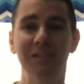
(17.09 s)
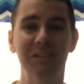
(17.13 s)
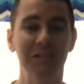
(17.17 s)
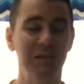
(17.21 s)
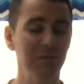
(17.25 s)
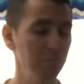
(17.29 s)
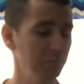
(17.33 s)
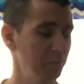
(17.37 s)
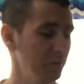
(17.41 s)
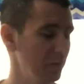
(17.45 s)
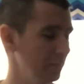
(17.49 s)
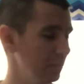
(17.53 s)

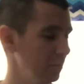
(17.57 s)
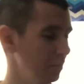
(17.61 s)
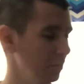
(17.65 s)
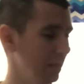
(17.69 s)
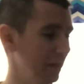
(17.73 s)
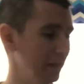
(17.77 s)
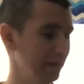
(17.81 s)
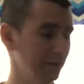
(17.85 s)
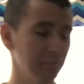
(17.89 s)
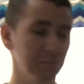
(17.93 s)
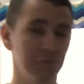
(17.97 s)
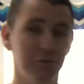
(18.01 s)
Some people
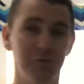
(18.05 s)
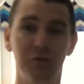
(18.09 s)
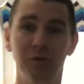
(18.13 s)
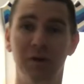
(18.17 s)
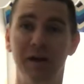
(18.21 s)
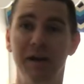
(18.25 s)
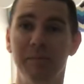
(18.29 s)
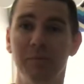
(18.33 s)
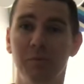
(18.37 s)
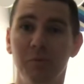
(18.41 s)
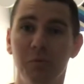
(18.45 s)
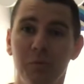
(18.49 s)
like them
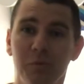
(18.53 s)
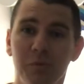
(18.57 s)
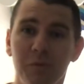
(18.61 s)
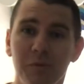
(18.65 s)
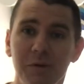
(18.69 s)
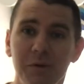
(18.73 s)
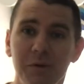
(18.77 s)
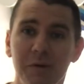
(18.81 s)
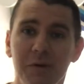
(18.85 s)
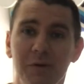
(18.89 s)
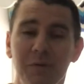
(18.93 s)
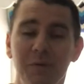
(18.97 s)
scrambled,
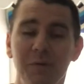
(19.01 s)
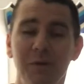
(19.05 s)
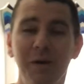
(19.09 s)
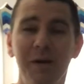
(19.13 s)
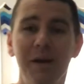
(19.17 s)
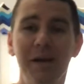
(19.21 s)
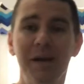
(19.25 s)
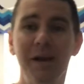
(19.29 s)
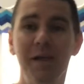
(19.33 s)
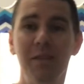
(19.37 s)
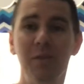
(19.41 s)
right?